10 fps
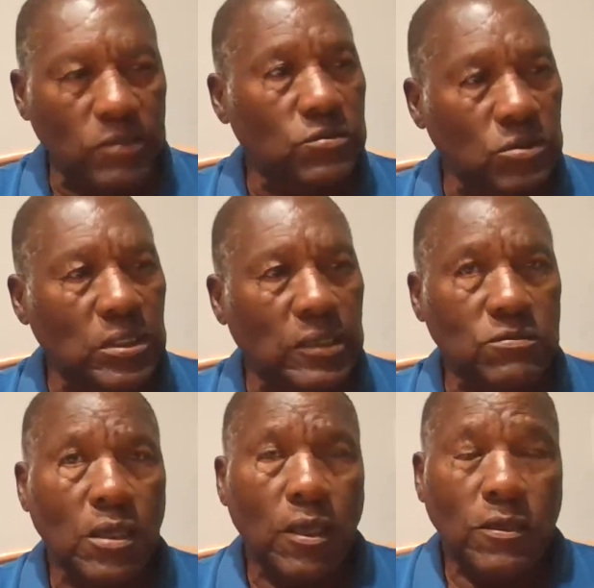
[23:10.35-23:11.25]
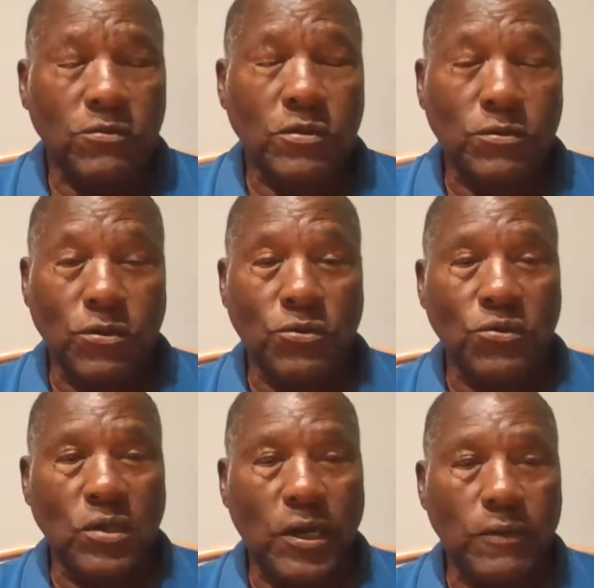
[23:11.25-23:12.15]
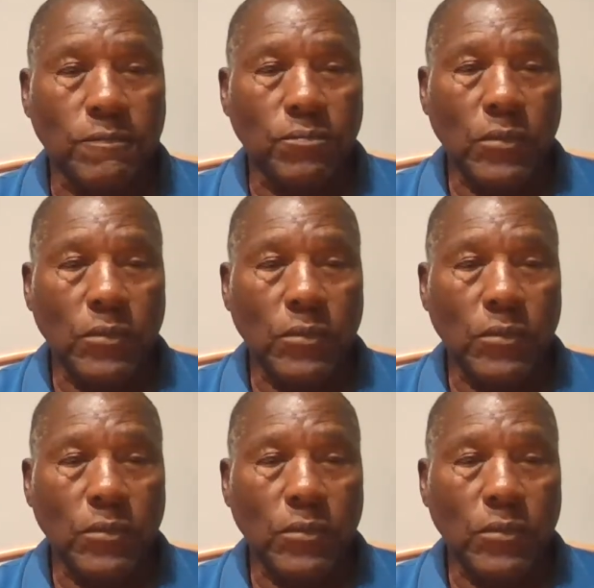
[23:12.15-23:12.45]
I said, "Yes." He said, "No, you're not.